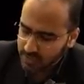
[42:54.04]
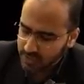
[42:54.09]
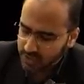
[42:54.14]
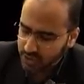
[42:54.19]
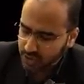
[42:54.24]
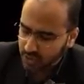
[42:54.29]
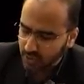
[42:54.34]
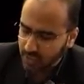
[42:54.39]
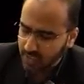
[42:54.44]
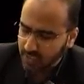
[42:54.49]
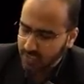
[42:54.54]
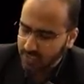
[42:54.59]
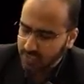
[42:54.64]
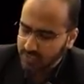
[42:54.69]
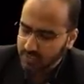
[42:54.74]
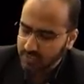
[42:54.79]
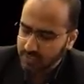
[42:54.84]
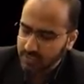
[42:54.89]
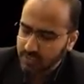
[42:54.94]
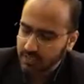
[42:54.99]

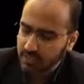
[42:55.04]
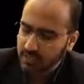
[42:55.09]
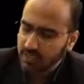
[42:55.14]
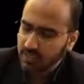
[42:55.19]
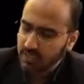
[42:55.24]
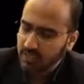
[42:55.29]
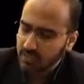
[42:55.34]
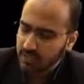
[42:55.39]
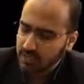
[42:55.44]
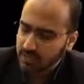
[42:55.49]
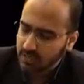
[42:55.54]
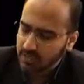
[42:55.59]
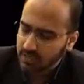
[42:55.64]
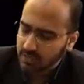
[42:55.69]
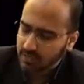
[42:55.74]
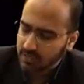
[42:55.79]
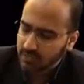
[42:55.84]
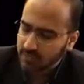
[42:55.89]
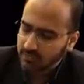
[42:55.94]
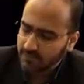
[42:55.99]
shoulders.
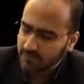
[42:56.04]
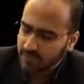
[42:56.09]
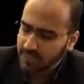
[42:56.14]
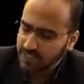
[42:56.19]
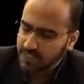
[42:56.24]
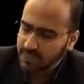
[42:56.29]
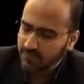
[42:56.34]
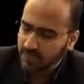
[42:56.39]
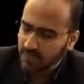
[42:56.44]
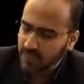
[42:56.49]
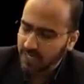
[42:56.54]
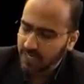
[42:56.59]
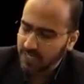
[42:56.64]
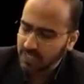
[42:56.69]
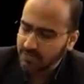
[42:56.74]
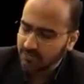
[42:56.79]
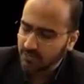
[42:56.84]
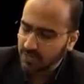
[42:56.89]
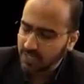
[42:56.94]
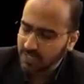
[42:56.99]
First of all
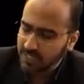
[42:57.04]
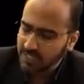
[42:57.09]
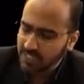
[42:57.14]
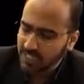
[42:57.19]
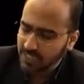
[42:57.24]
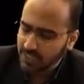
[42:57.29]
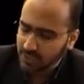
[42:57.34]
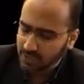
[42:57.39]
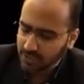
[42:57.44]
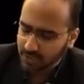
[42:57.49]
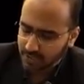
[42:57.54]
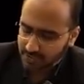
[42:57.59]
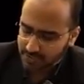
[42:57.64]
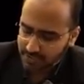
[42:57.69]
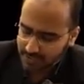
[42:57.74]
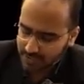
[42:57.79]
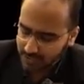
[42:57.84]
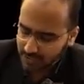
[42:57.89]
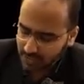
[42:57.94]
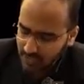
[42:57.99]
guys, what is
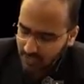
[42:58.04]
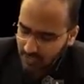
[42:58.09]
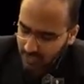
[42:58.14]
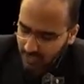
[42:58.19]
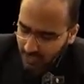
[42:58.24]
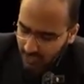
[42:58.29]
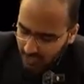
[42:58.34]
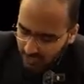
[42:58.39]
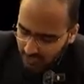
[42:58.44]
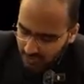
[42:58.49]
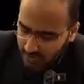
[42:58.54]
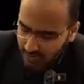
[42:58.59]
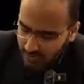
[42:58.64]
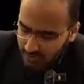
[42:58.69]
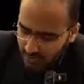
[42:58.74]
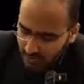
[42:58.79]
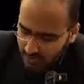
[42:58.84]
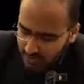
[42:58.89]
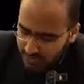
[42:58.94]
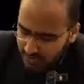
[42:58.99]
Antonox?
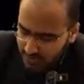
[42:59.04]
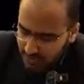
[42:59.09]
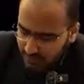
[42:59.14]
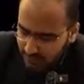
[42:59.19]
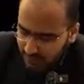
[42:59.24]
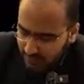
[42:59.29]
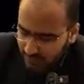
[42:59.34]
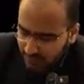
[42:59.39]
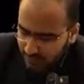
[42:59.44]
Antonox is